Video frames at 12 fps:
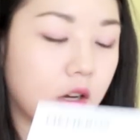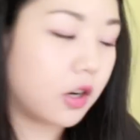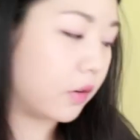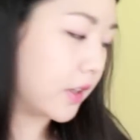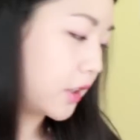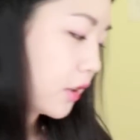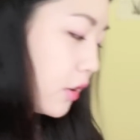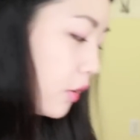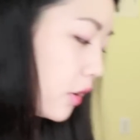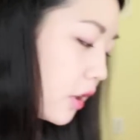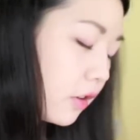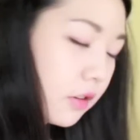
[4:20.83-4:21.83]
oh, and just
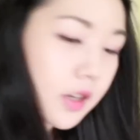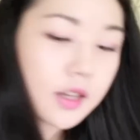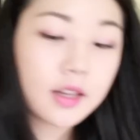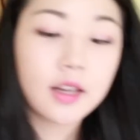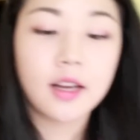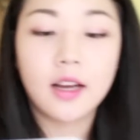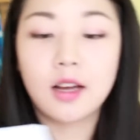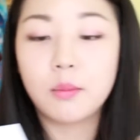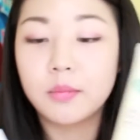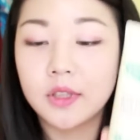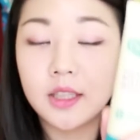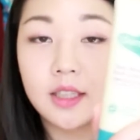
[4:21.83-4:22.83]
so you know,
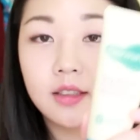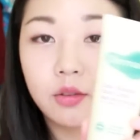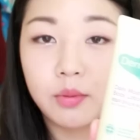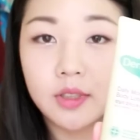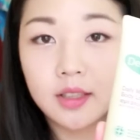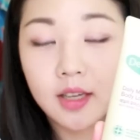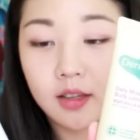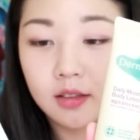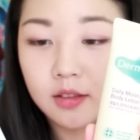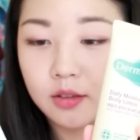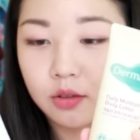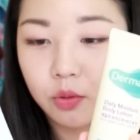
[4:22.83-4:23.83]
these
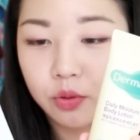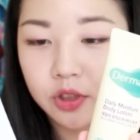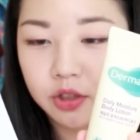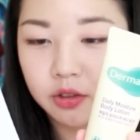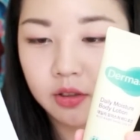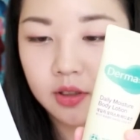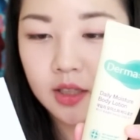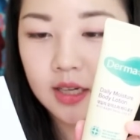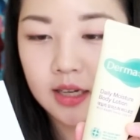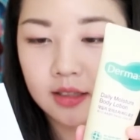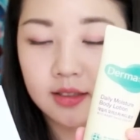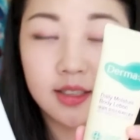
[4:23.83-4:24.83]
retails originally
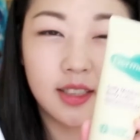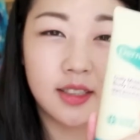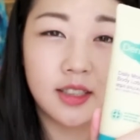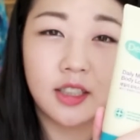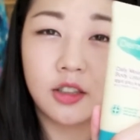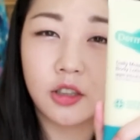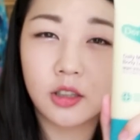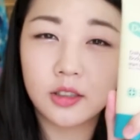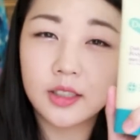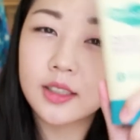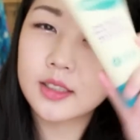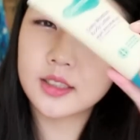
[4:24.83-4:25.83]
at
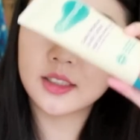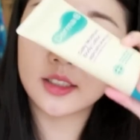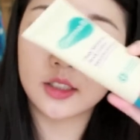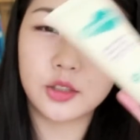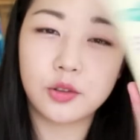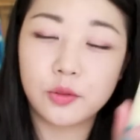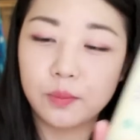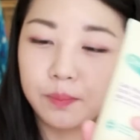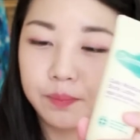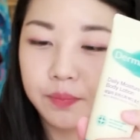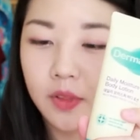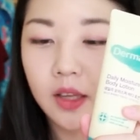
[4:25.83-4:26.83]
$16, so
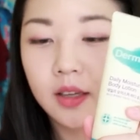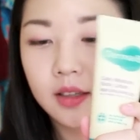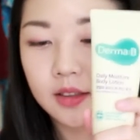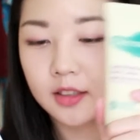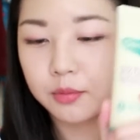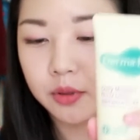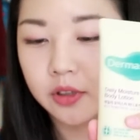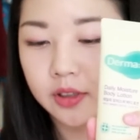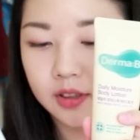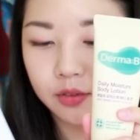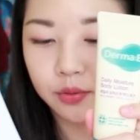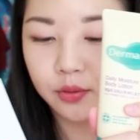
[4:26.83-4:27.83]
this
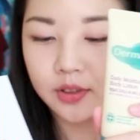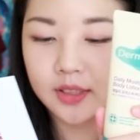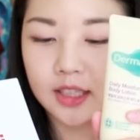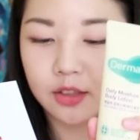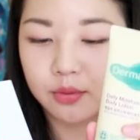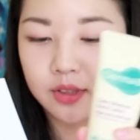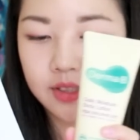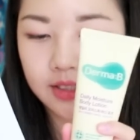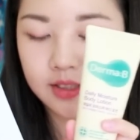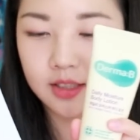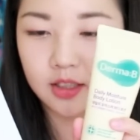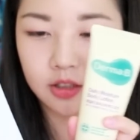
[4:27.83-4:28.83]
product is a full size for
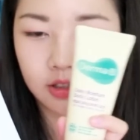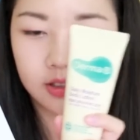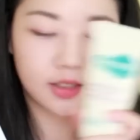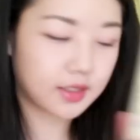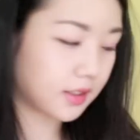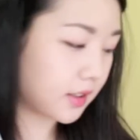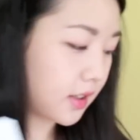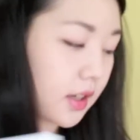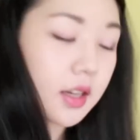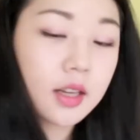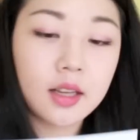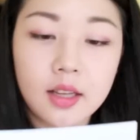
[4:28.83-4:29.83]
$16.
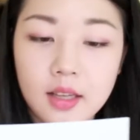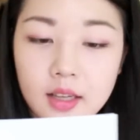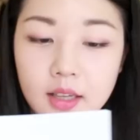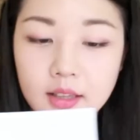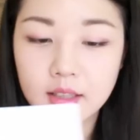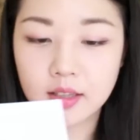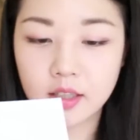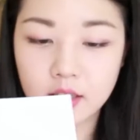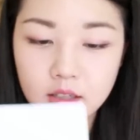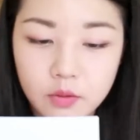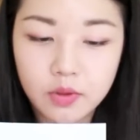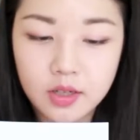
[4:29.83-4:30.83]
And then the
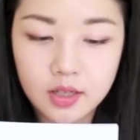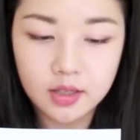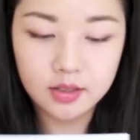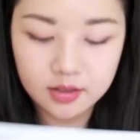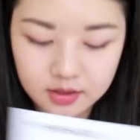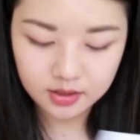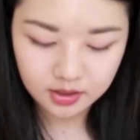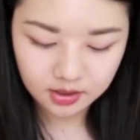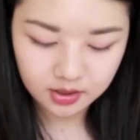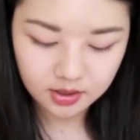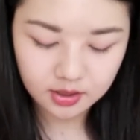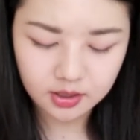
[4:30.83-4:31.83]
other one is the